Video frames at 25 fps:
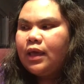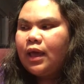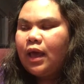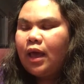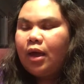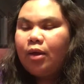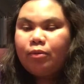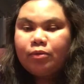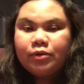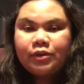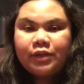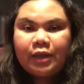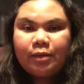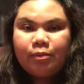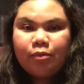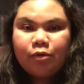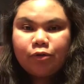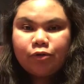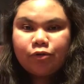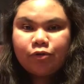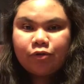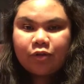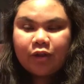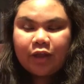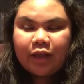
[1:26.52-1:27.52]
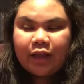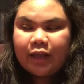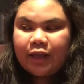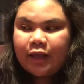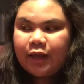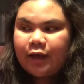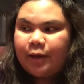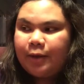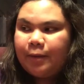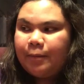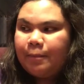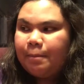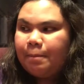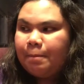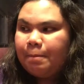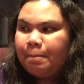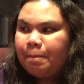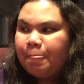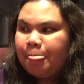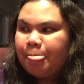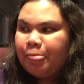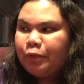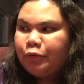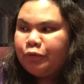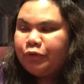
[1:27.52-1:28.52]
I was able to like
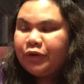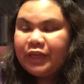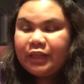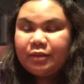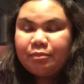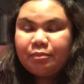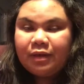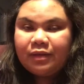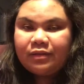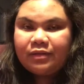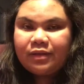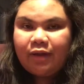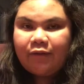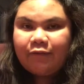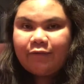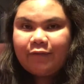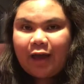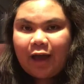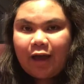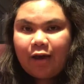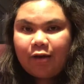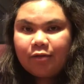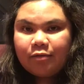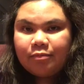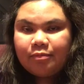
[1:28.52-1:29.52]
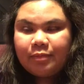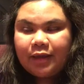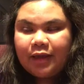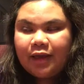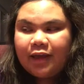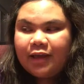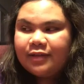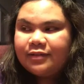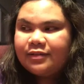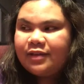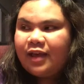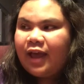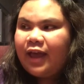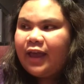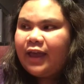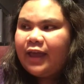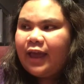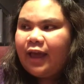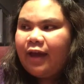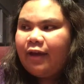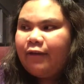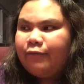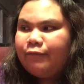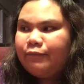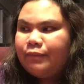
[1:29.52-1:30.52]
treat myself out because I
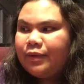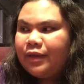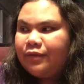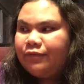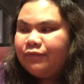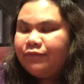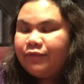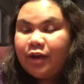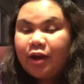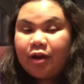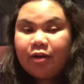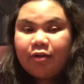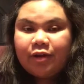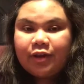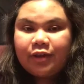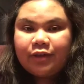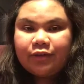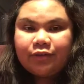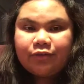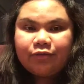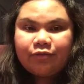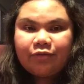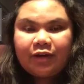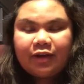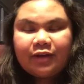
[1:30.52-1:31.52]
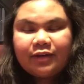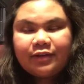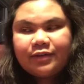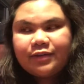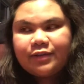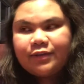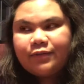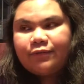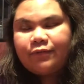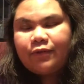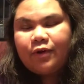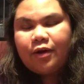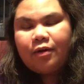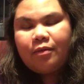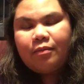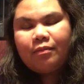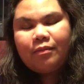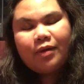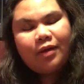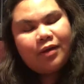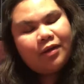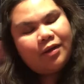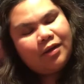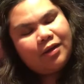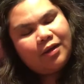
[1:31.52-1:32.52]
have been very stressed
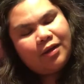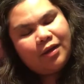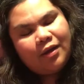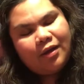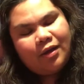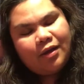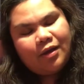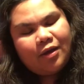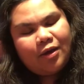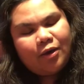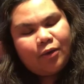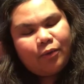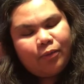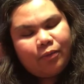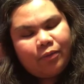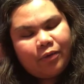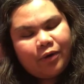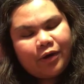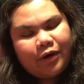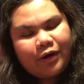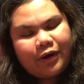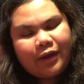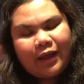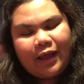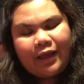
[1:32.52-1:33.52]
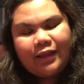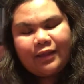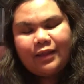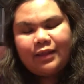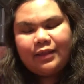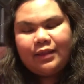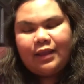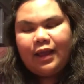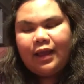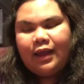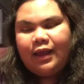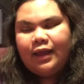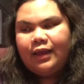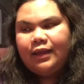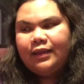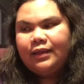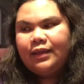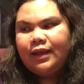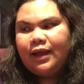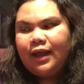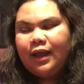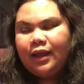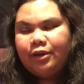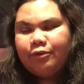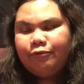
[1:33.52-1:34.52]
from work, and the
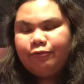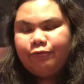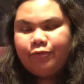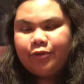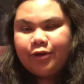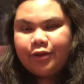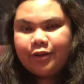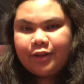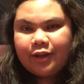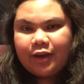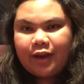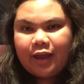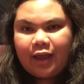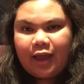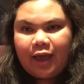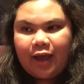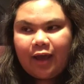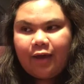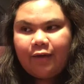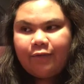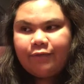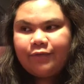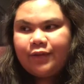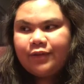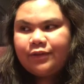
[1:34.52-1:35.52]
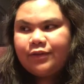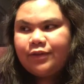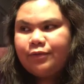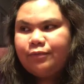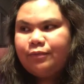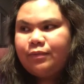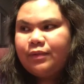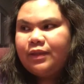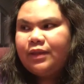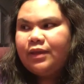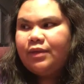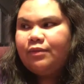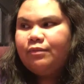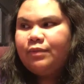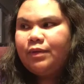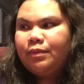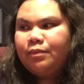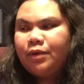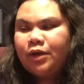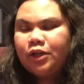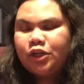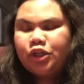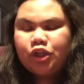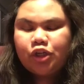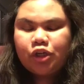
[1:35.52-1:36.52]
kind of work that I have doesn't really give me
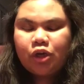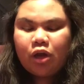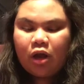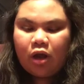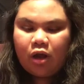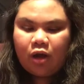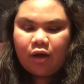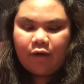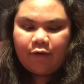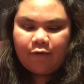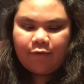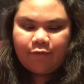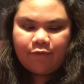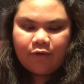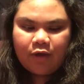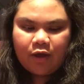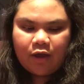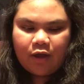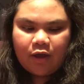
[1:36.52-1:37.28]
much of